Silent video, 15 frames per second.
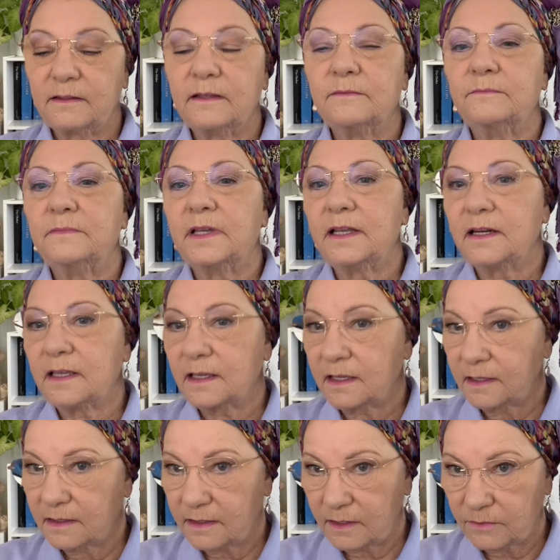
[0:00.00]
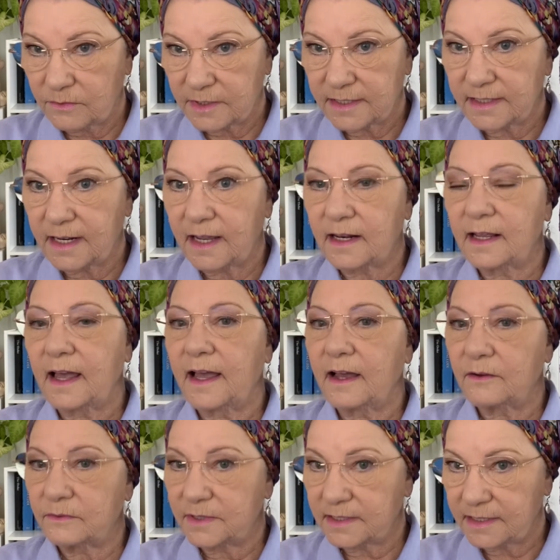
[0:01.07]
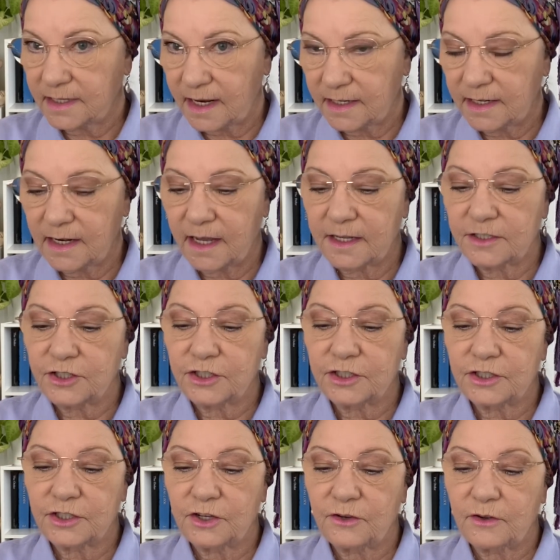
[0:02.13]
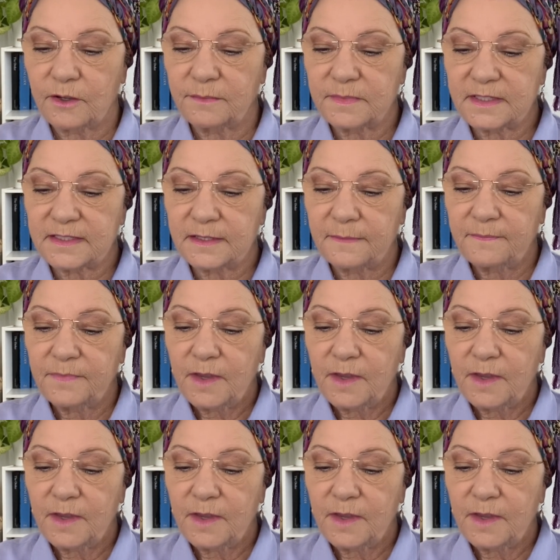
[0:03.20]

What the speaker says: meaning that was done, how it was done in ancient times.